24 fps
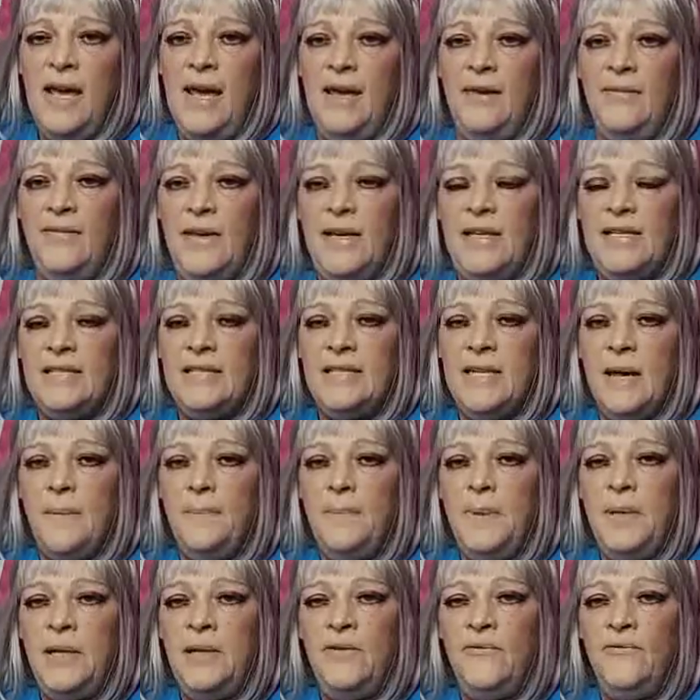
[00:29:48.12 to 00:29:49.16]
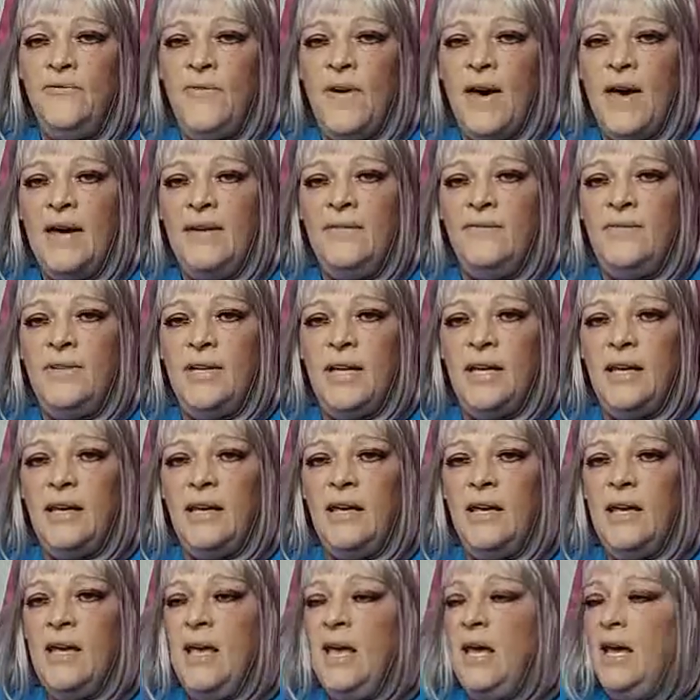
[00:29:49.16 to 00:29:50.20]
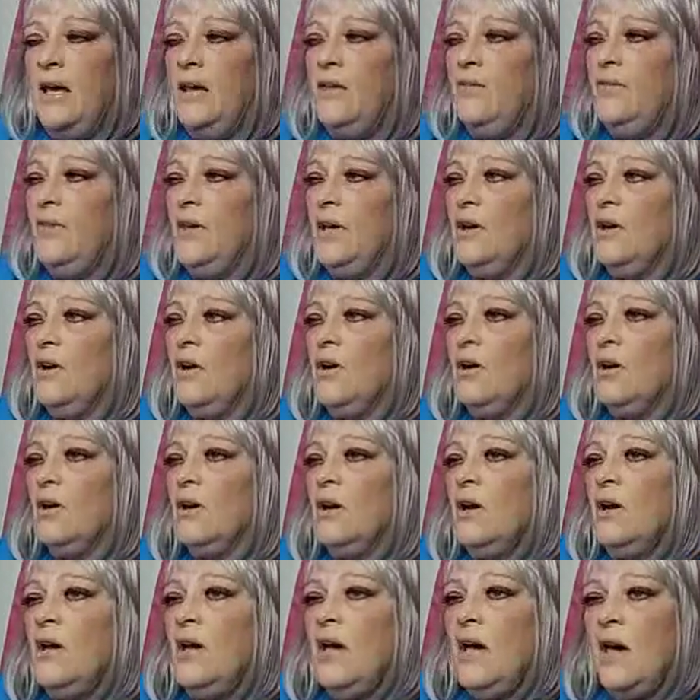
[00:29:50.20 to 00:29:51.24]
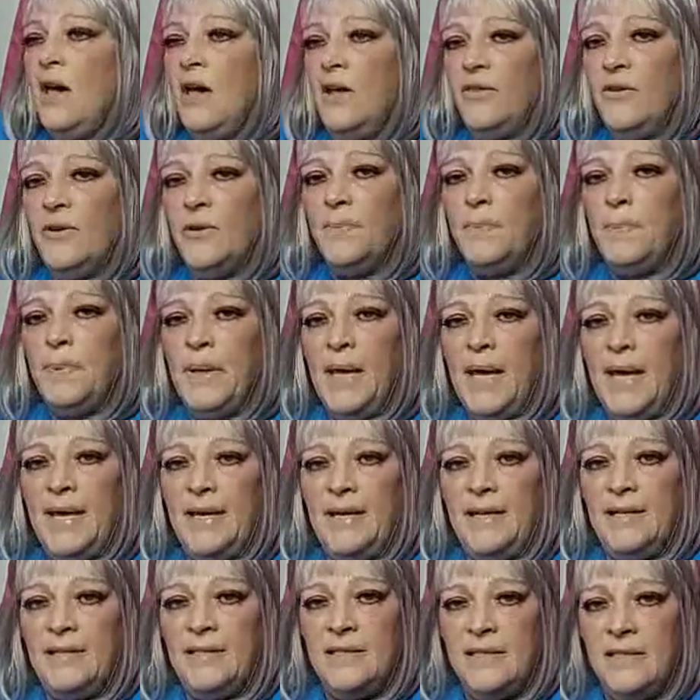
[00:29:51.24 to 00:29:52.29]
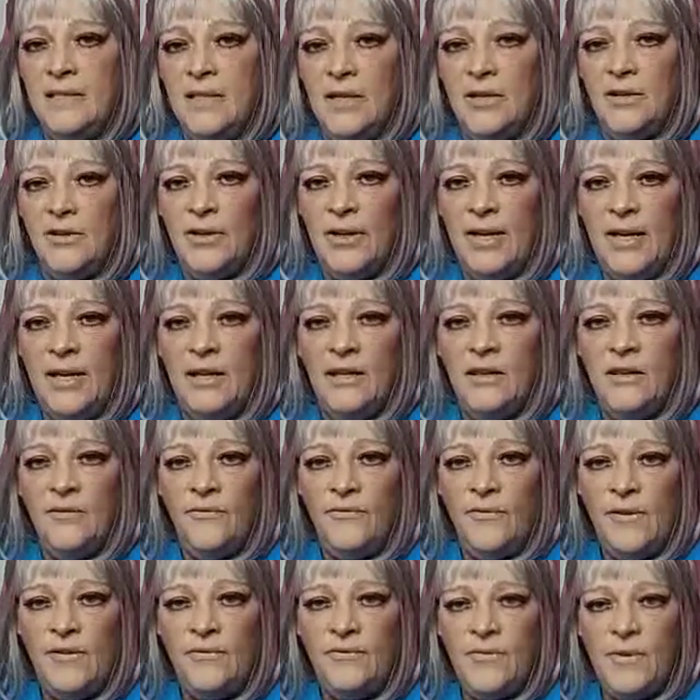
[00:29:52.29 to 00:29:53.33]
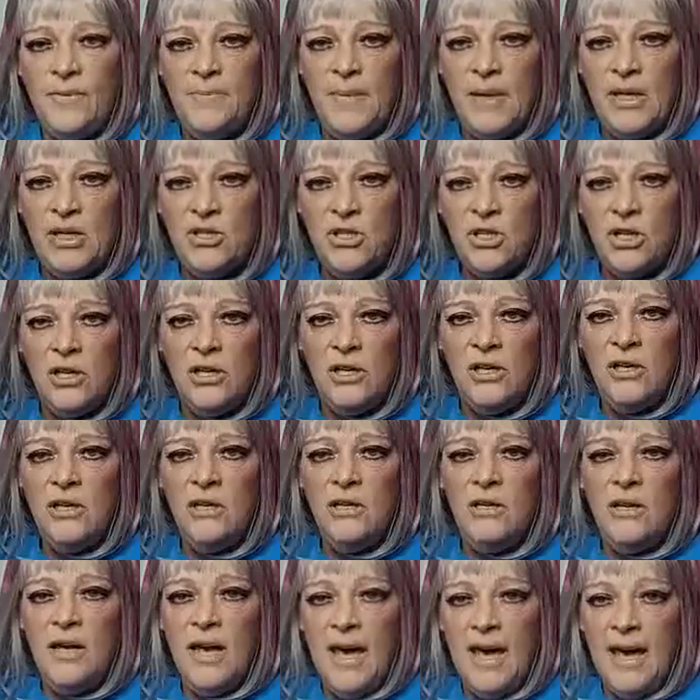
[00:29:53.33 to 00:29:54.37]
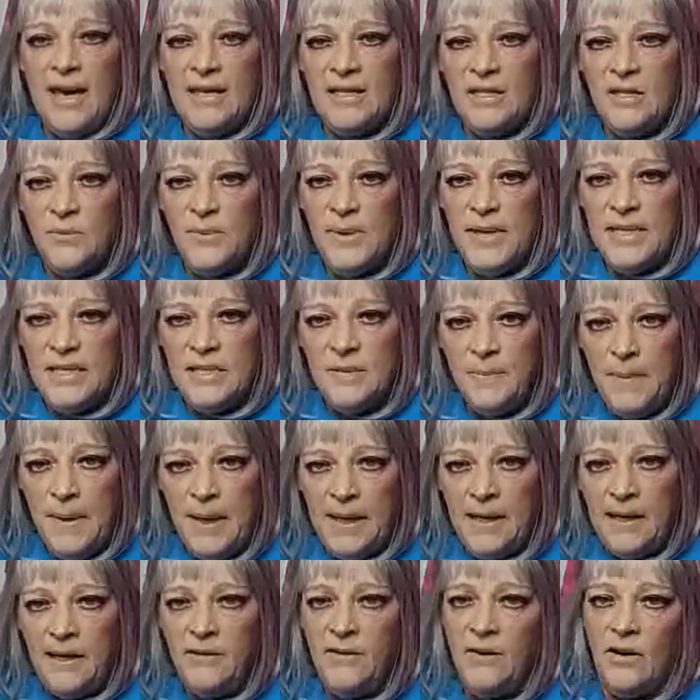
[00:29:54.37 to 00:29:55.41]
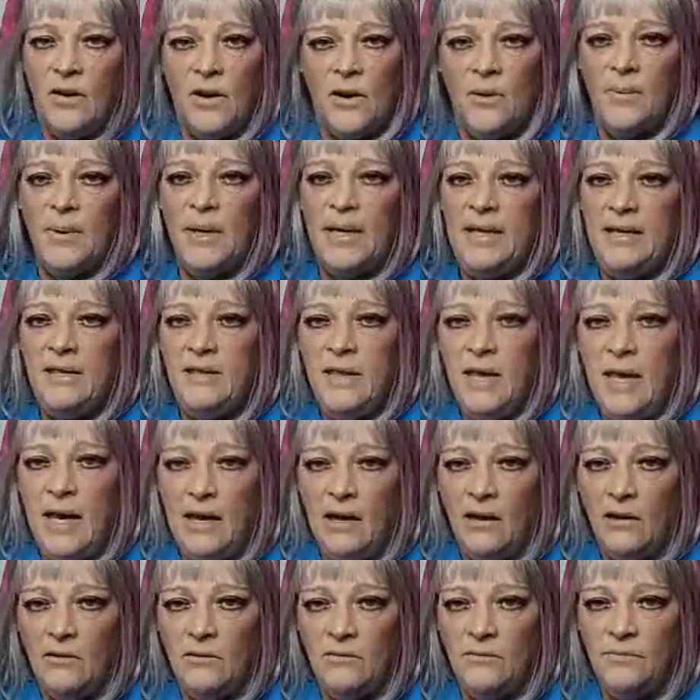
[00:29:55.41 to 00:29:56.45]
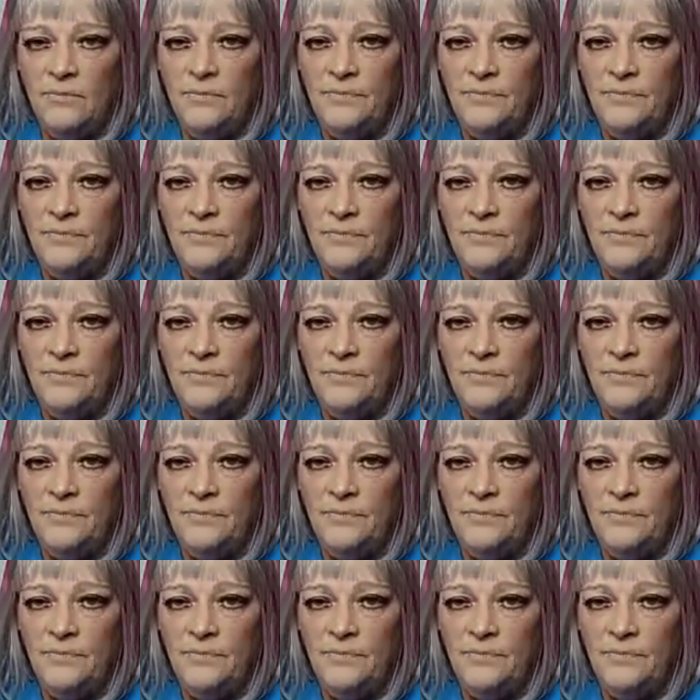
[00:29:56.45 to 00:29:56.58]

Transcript: and they step into 5D, and there are other planets that are in the fifth dimension as we speak. They're already there.